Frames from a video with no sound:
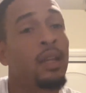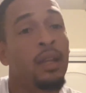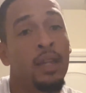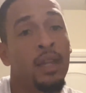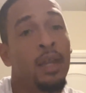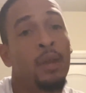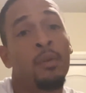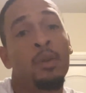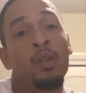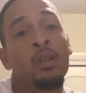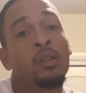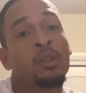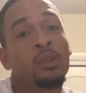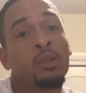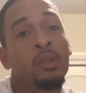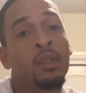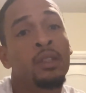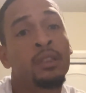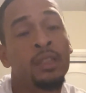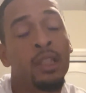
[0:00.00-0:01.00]
And we go
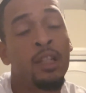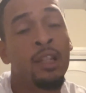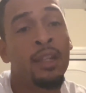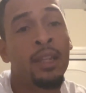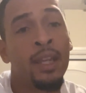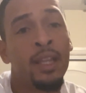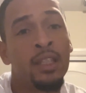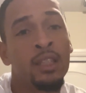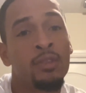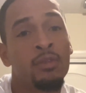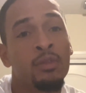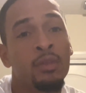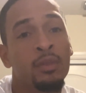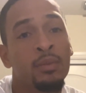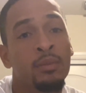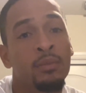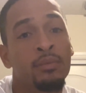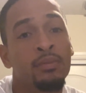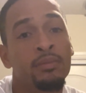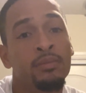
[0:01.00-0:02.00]
into an interrogation room.
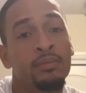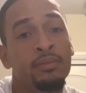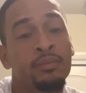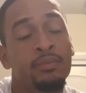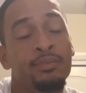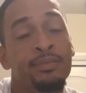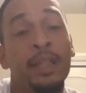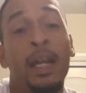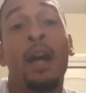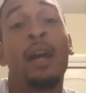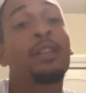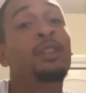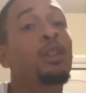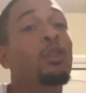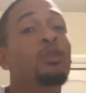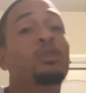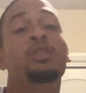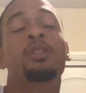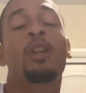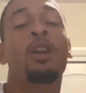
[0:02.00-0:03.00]
Now, I
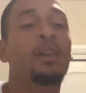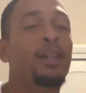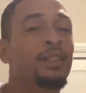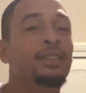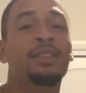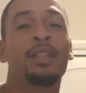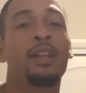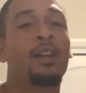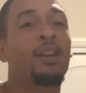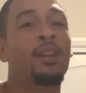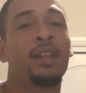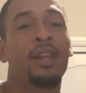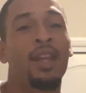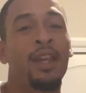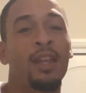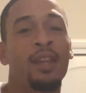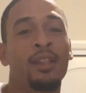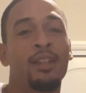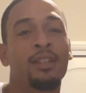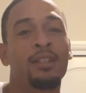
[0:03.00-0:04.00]
don't start
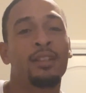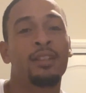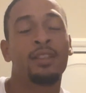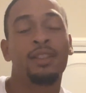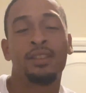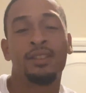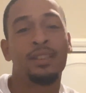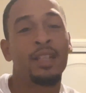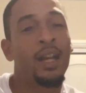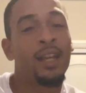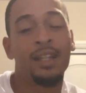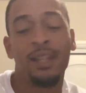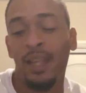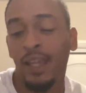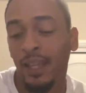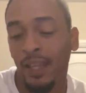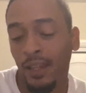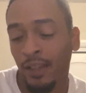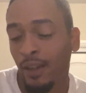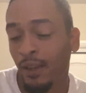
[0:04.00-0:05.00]
interrogating. It's not
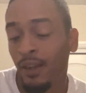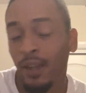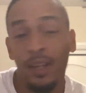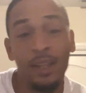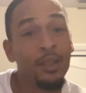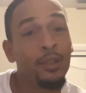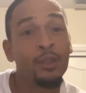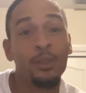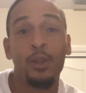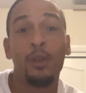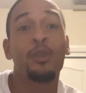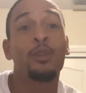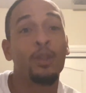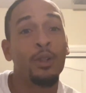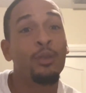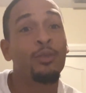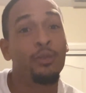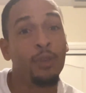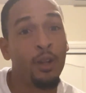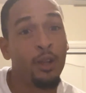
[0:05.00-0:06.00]
like, all right, you know you
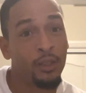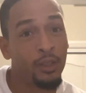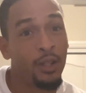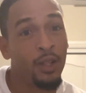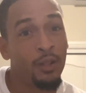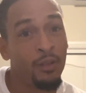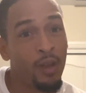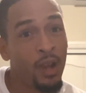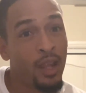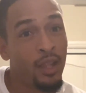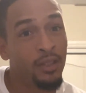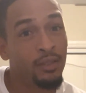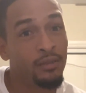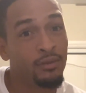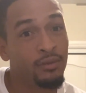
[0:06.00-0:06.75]
don't fucked up, right?